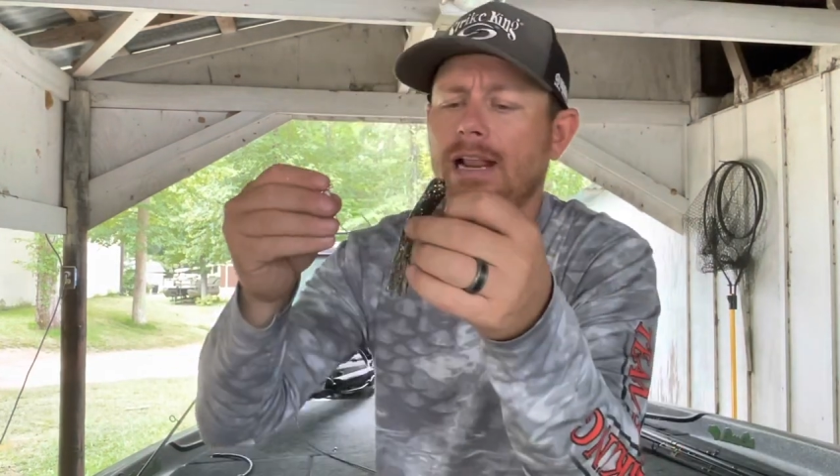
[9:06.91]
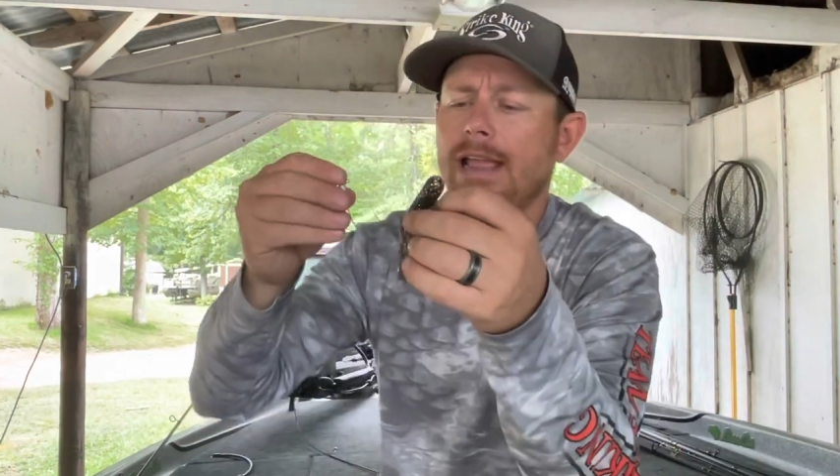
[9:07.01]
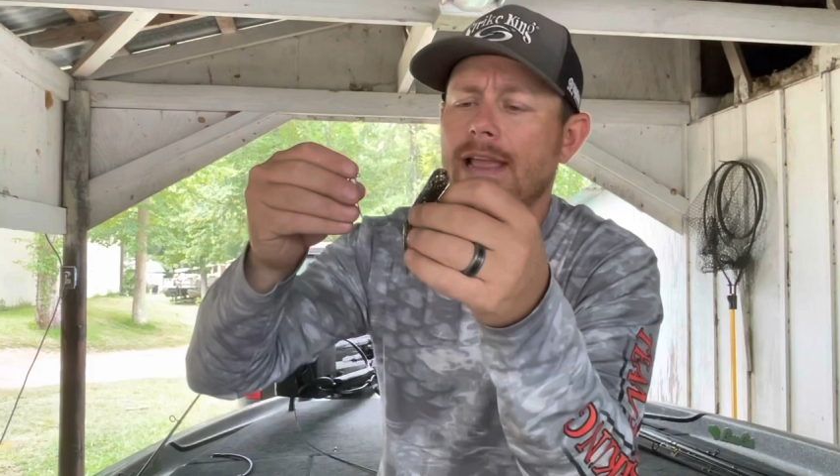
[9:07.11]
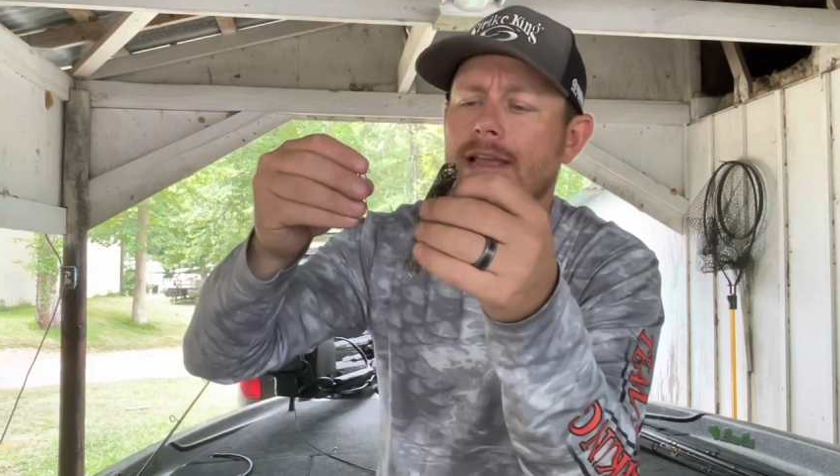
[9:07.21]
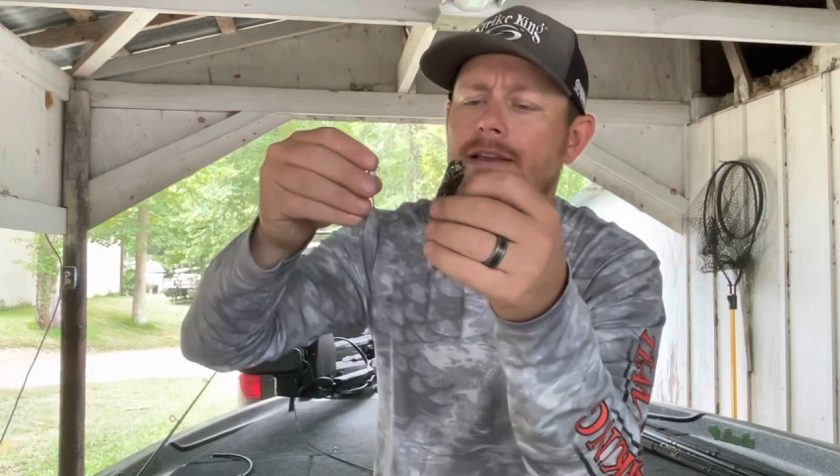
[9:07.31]

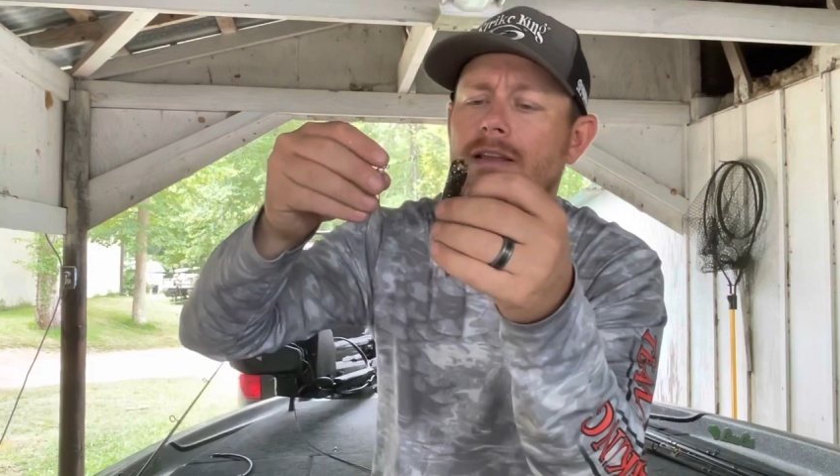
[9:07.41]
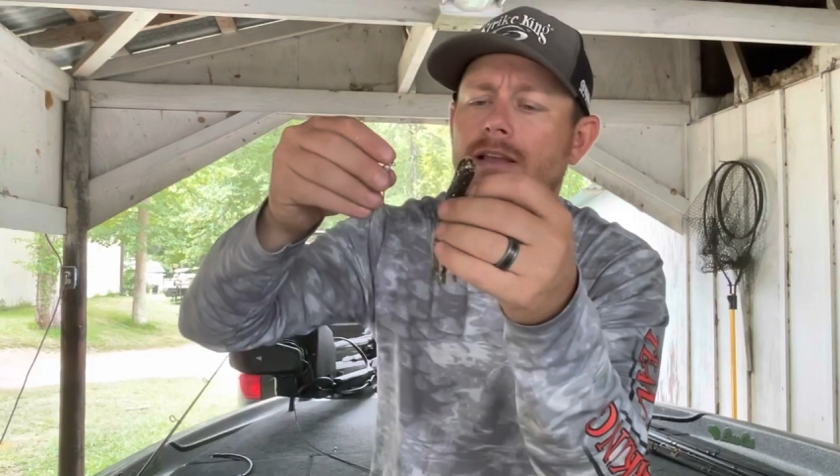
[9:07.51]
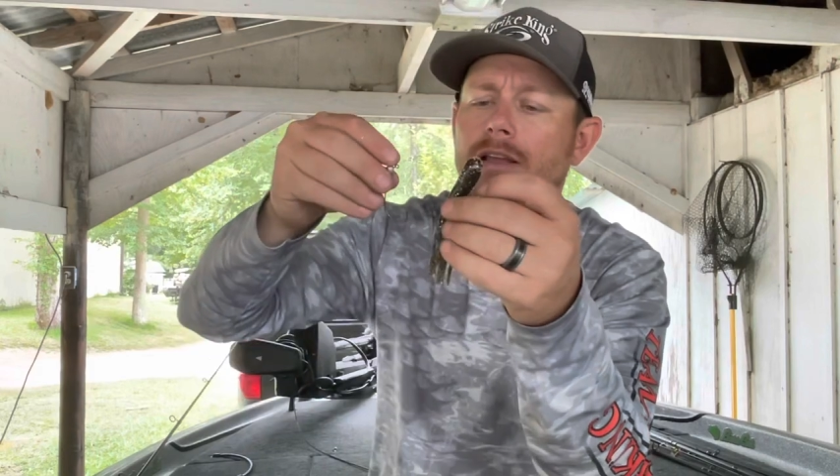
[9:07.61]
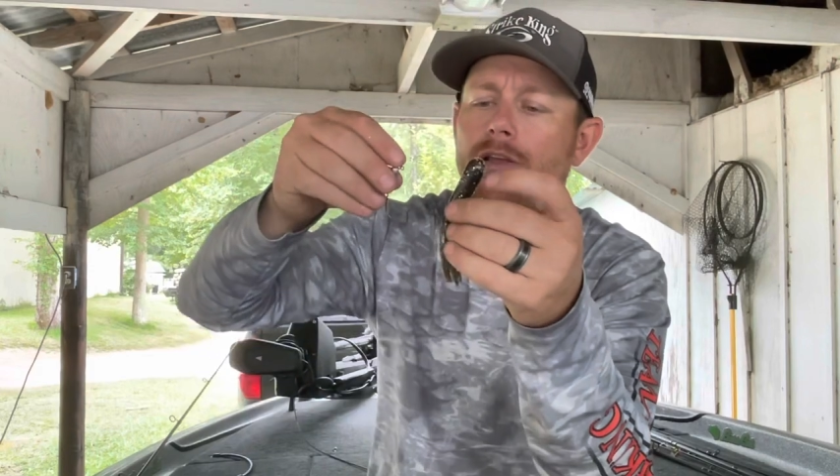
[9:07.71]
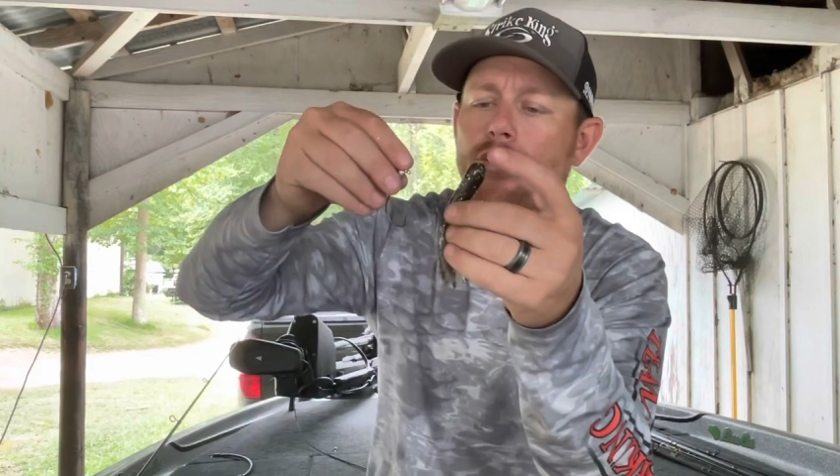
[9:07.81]
and
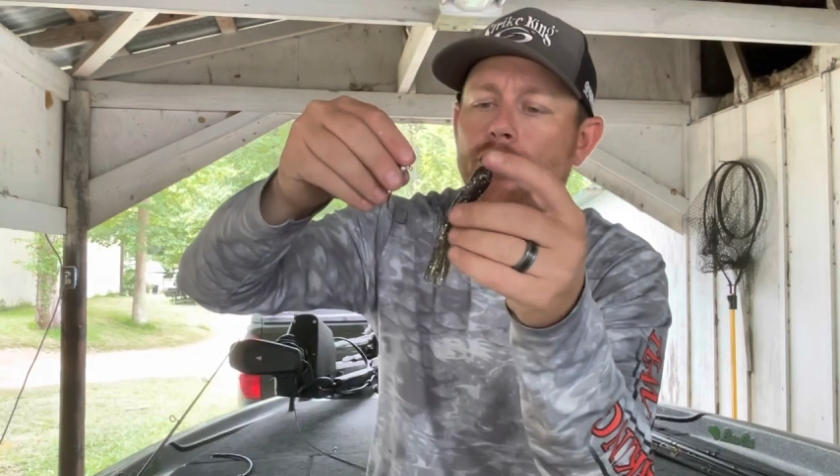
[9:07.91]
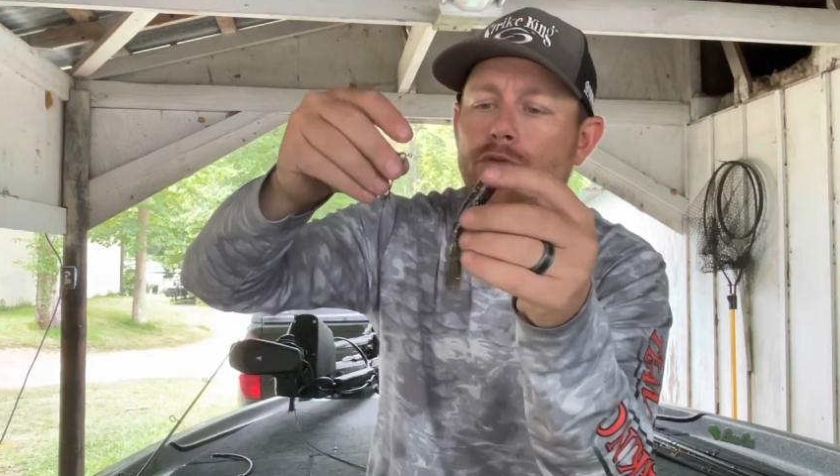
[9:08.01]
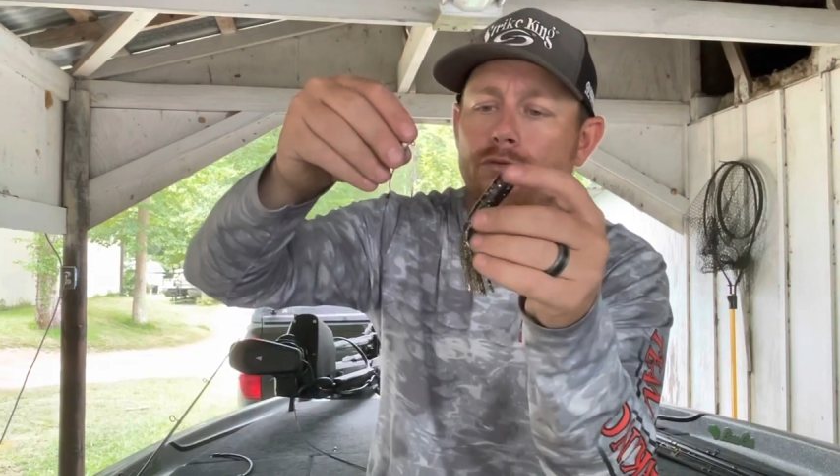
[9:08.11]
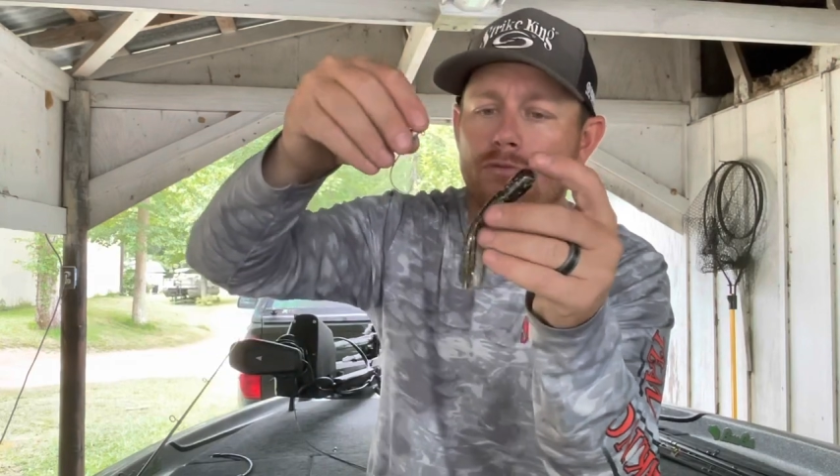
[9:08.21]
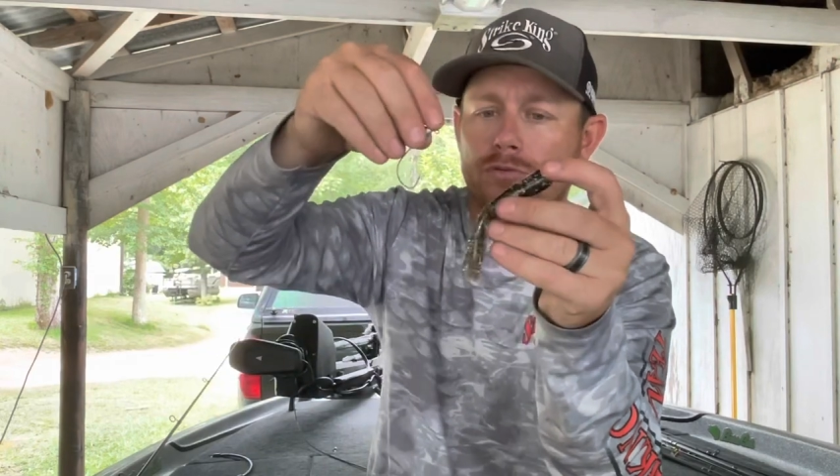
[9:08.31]

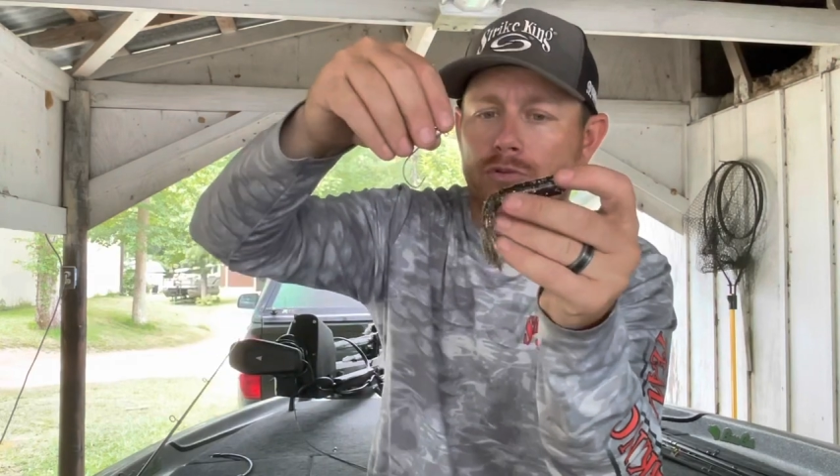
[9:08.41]
you